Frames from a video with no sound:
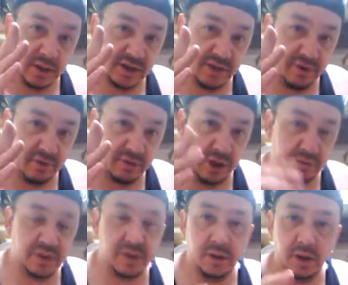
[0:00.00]
seven of clubs.
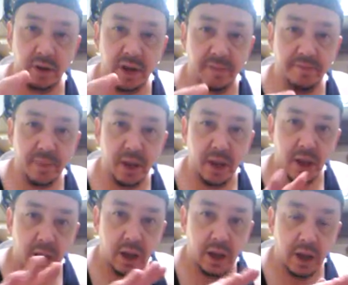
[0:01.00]
Okay,
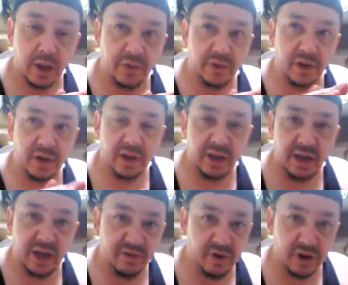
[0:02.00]
the
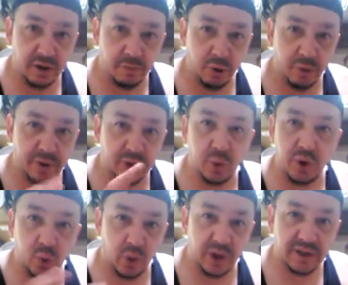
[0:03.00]
even number
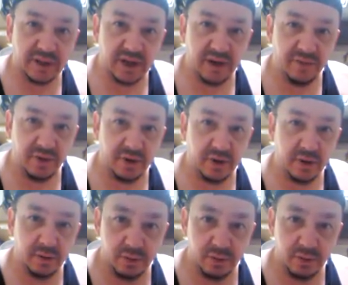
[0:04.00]
between 1 and 7